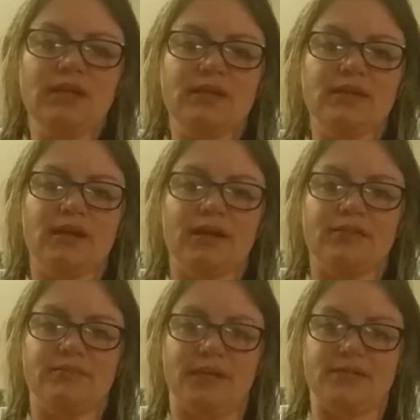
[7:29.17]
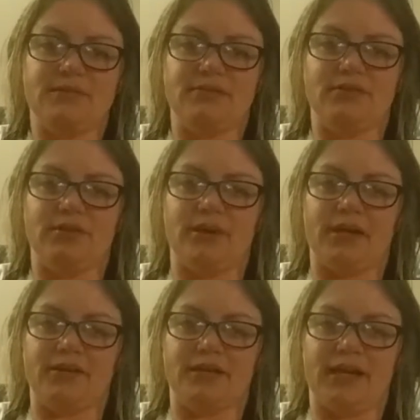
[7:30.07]
And it kind of makes me feel
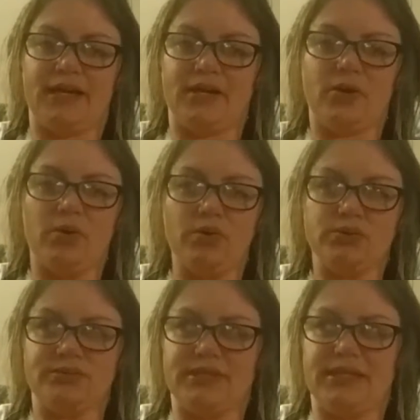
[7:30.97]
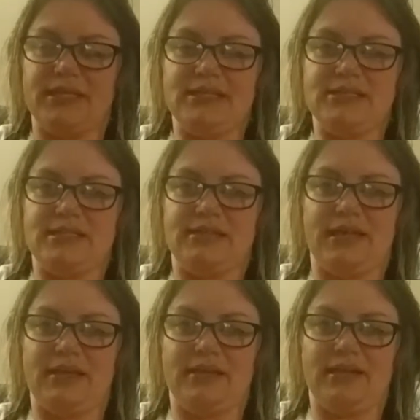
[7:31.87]
better. I get cold really easy
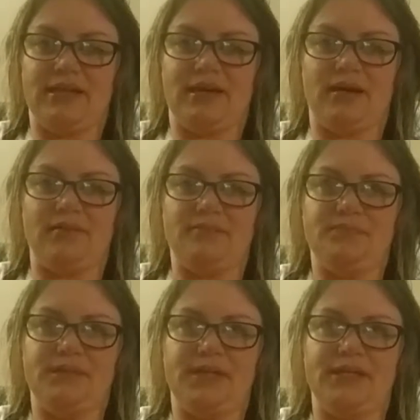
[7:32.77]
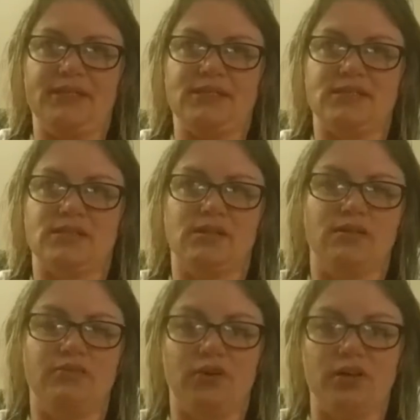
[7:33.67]
lately. It is
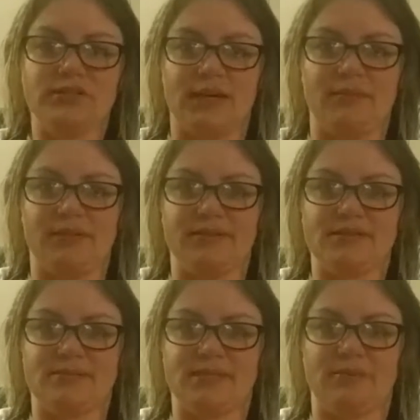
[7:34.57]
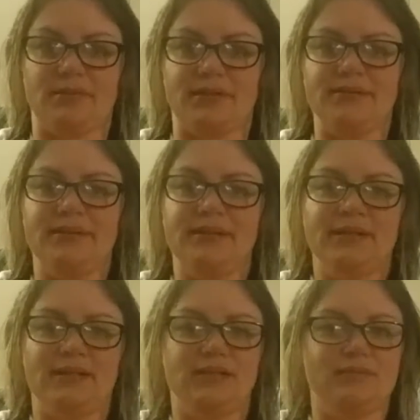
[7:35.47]
fall time here. It's September.
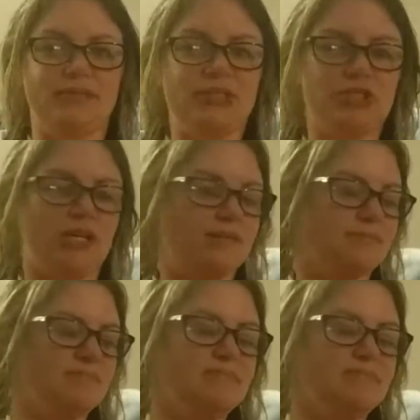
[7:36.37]
Misha.